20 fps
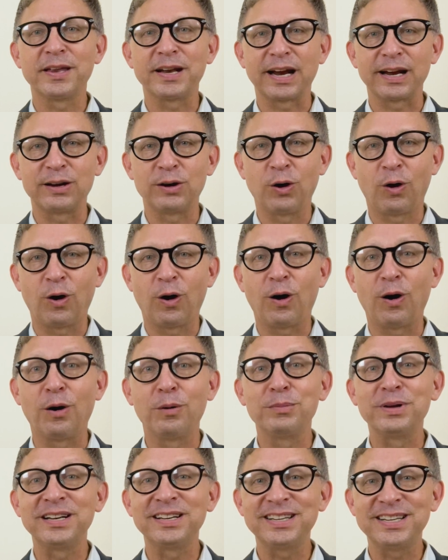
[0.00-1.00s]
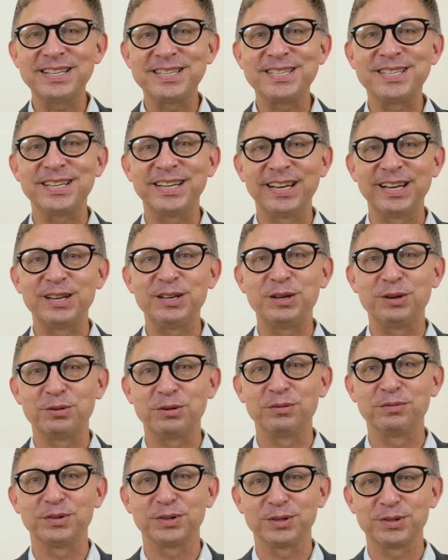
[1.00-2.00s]
that I commonly see at
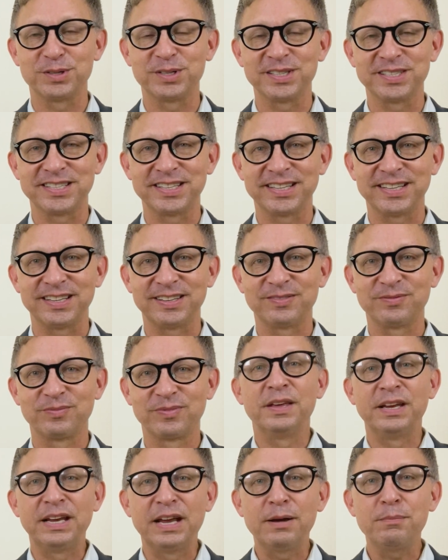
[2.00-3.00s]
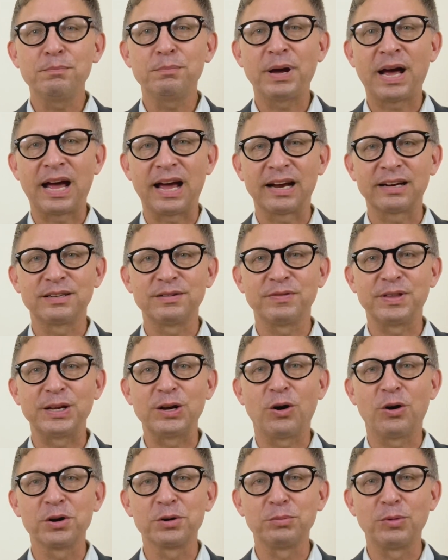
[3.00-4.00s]
university. The impact of the
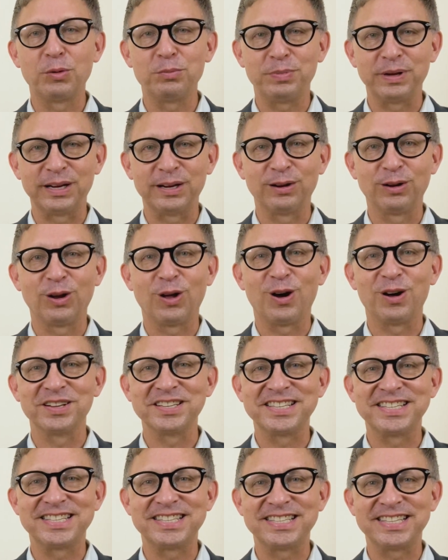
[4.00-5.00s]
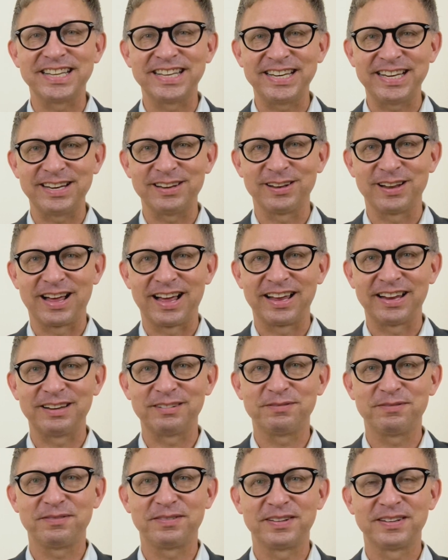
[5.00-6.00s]
automobile on city
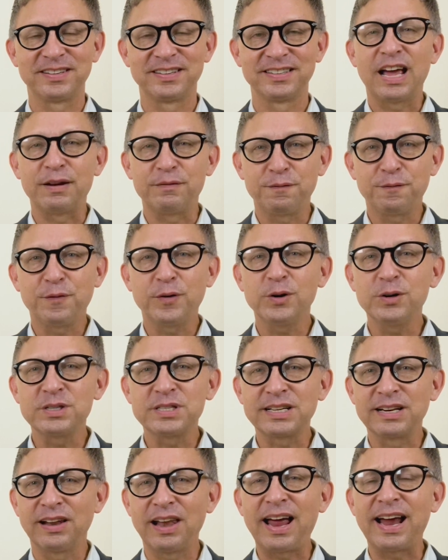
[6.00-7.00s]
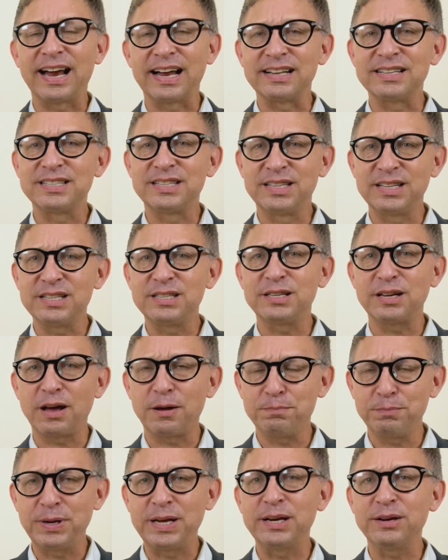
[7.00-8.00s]
life. At first glance, this
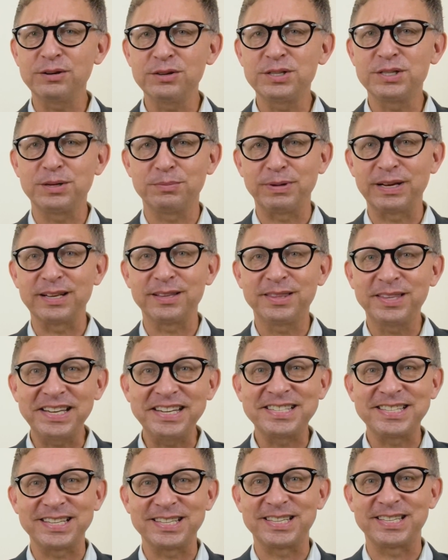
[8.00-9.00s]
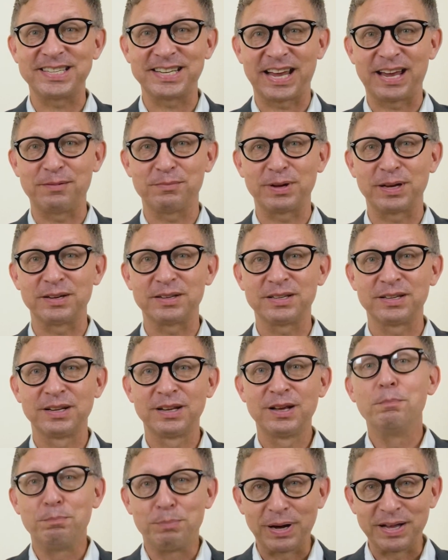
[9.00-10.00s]
appears to be a thesis statement,
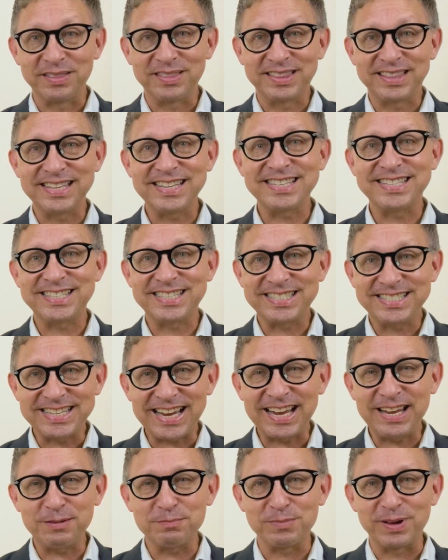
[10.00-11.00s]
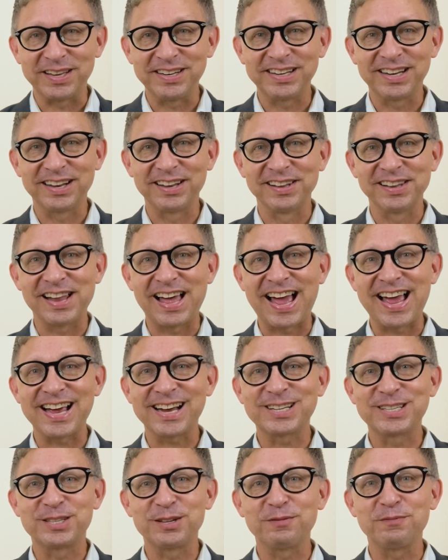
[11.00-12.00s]
but this statement
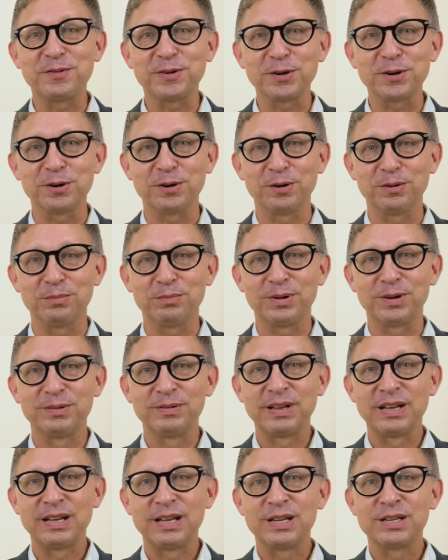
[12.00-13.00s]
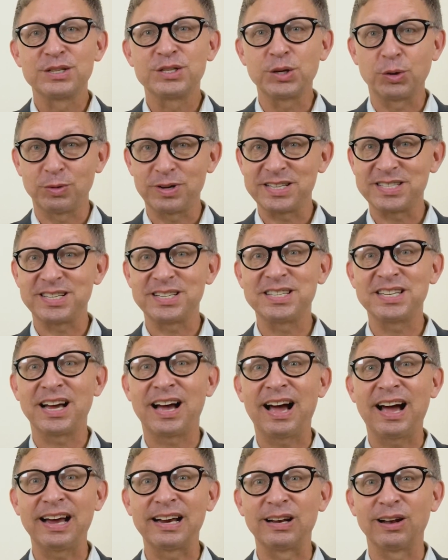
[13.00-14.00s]
lacks a verb, so it is a
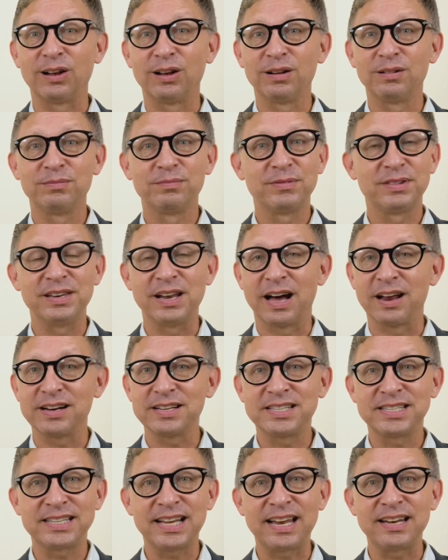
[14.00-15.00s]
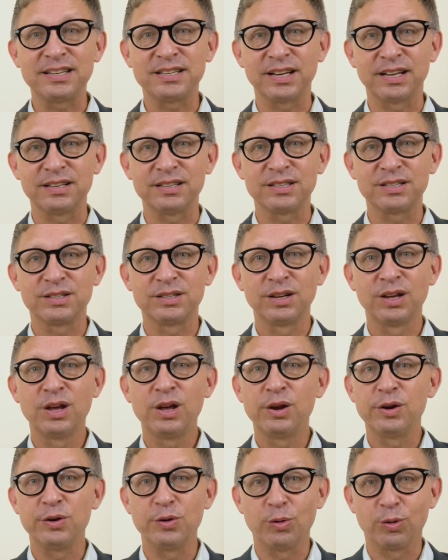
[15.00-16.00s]
title, not a sentence,
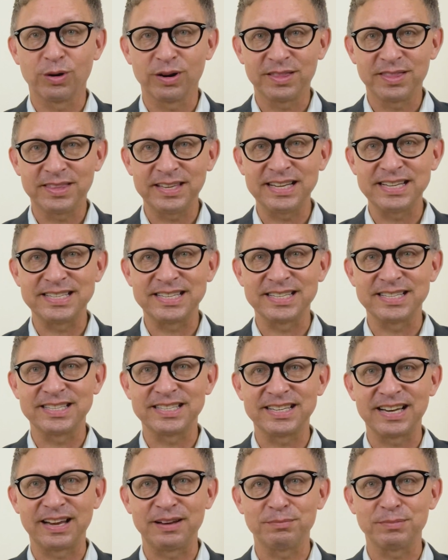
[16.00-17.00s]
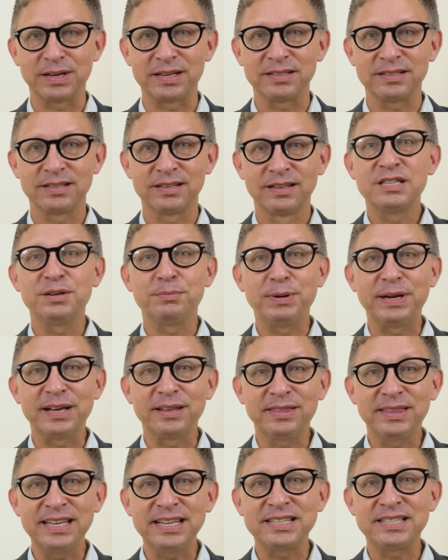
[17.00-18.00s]
nor a thesis statement. To be a
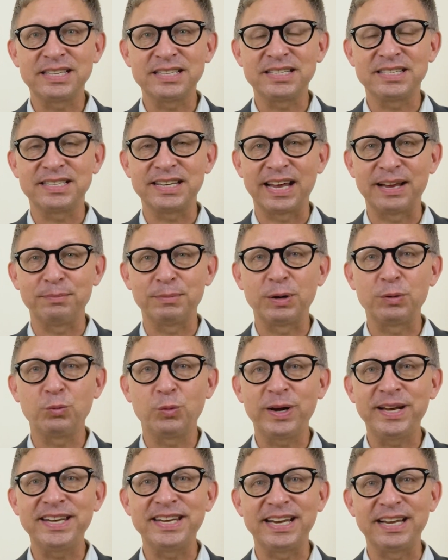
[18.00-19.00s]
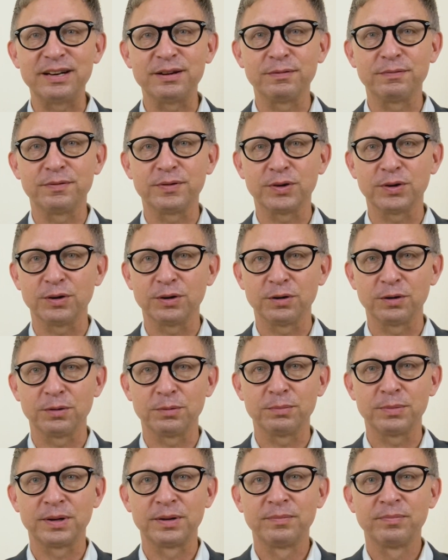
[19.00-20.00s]
thesis statement, we need a
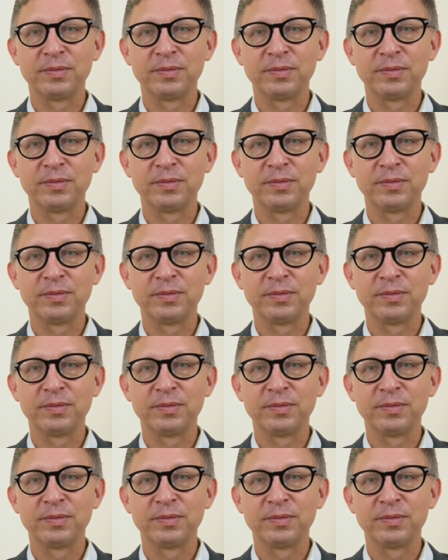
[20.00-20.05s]
verb.